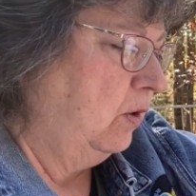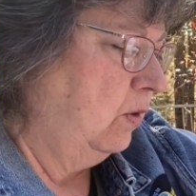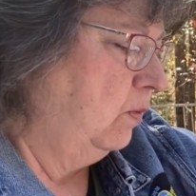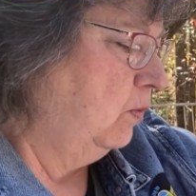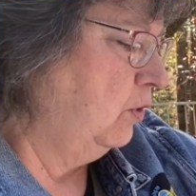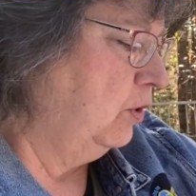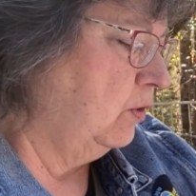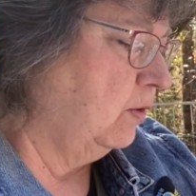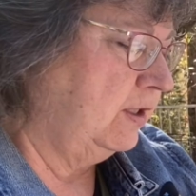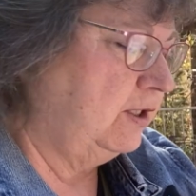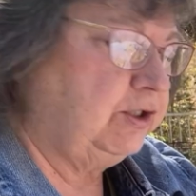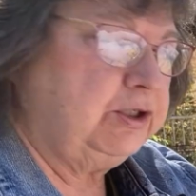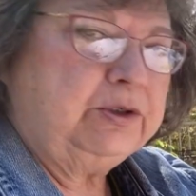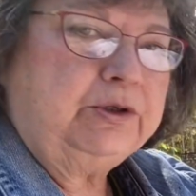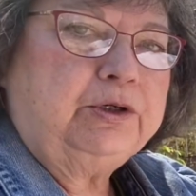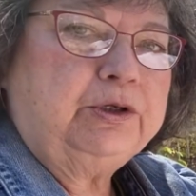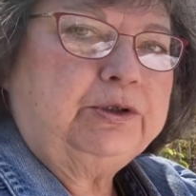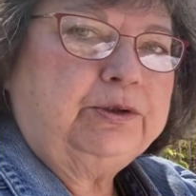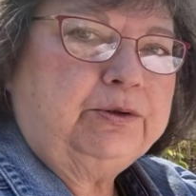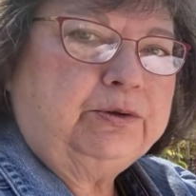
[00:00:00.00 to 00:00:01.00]
we're going to
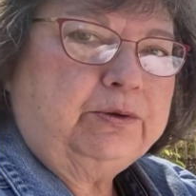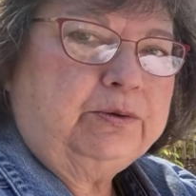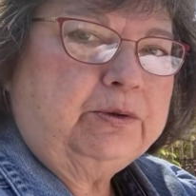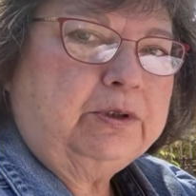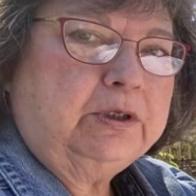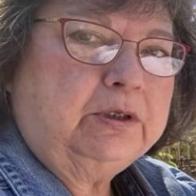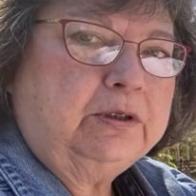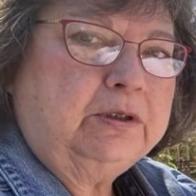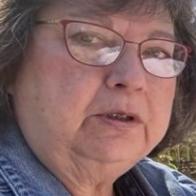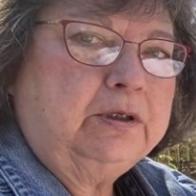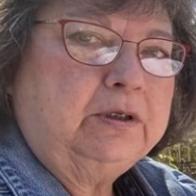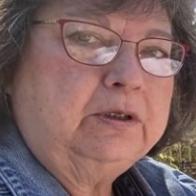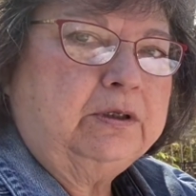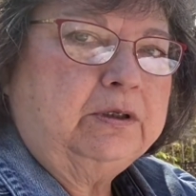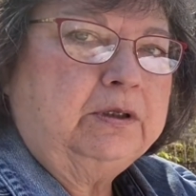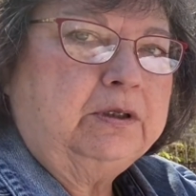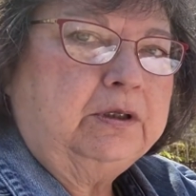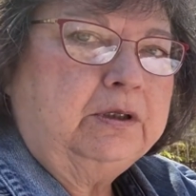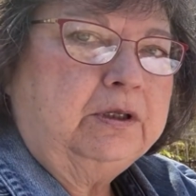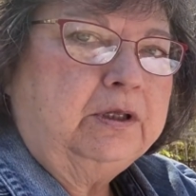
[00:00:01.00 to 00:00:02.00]
glue
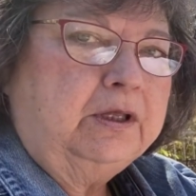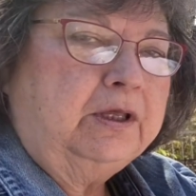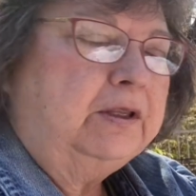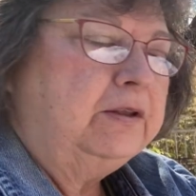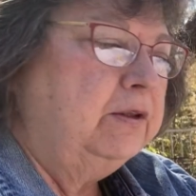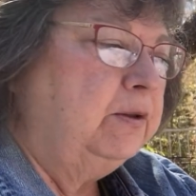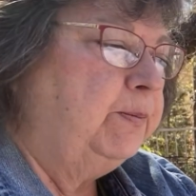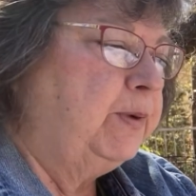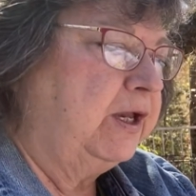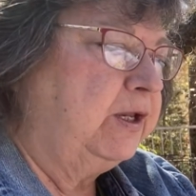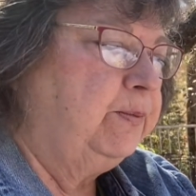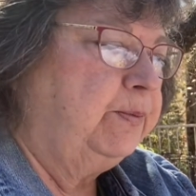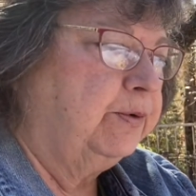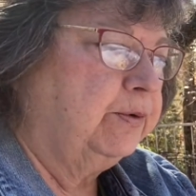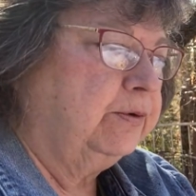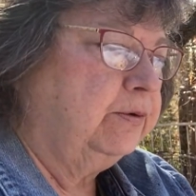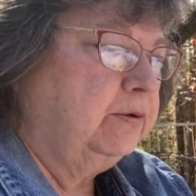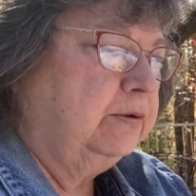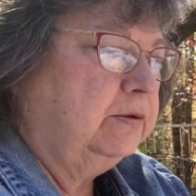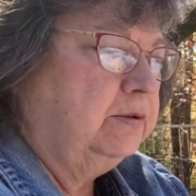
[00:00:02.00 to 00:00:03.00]
the
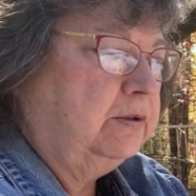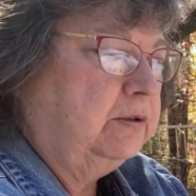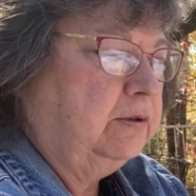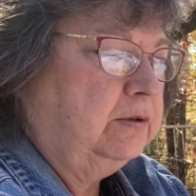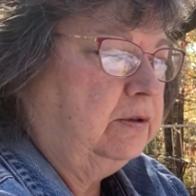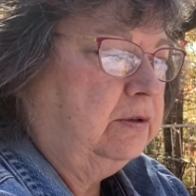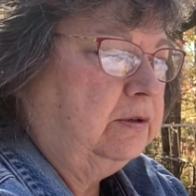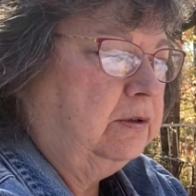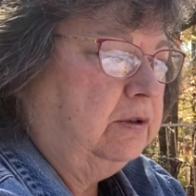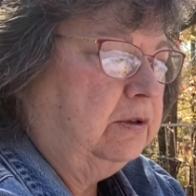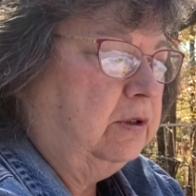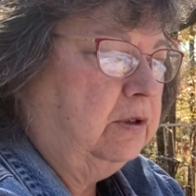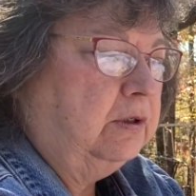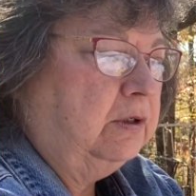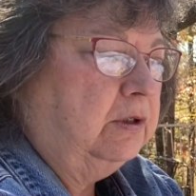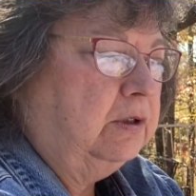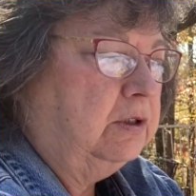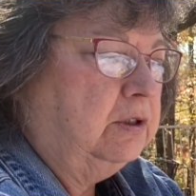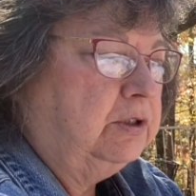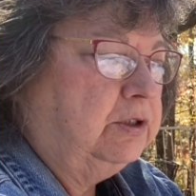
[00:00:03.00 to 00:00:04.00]
paper
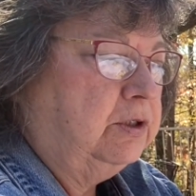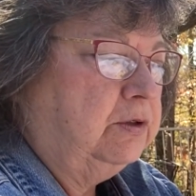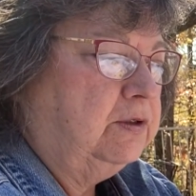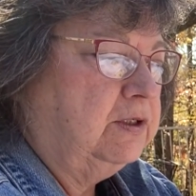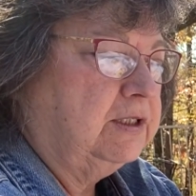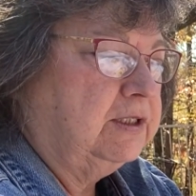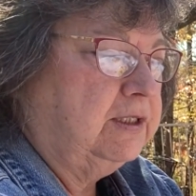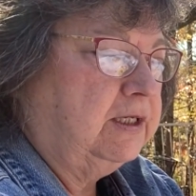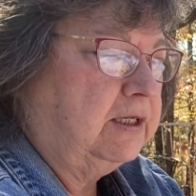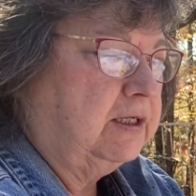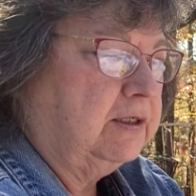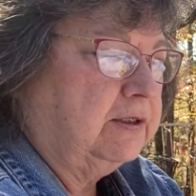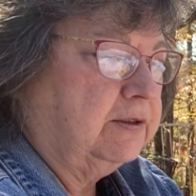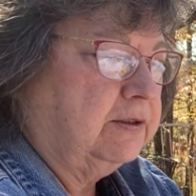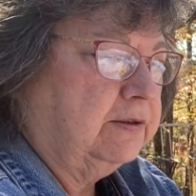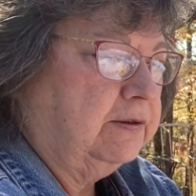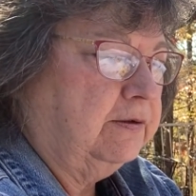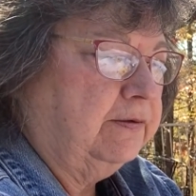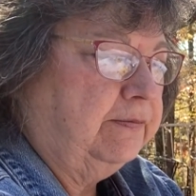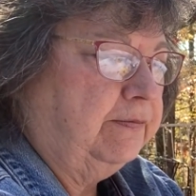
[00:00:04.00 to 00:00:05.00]
to the sticks.